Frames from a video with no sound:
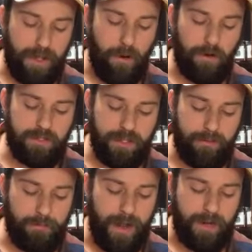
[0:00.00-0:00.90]
That oak is
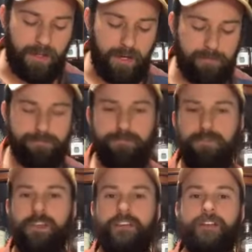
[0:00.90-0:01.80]
definitely back there.
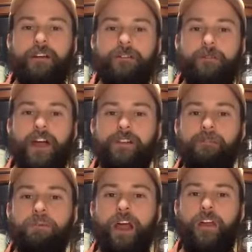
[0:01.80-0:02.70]
It's like a
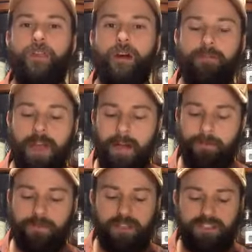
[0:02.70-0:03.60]
fresh breath of
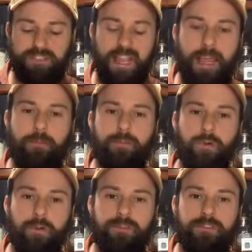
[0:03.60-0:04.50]
that same
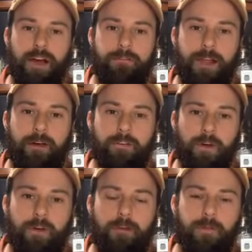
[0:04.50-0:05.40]
sort of stuff that was
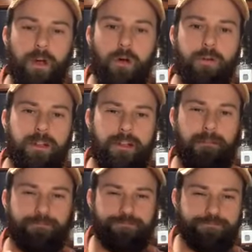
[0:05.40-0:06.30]
going on for the oak, like
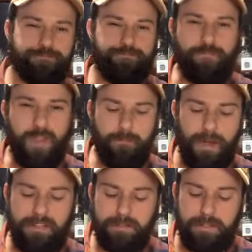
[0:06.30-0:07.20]
that
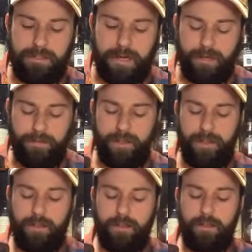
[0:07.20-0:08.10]
pencily kind of
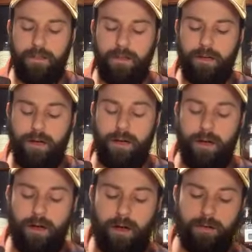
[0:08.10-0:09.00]
thing uh,
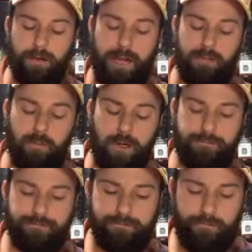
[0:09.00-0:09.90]
on glass
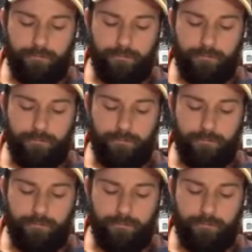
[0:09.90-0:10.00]
one.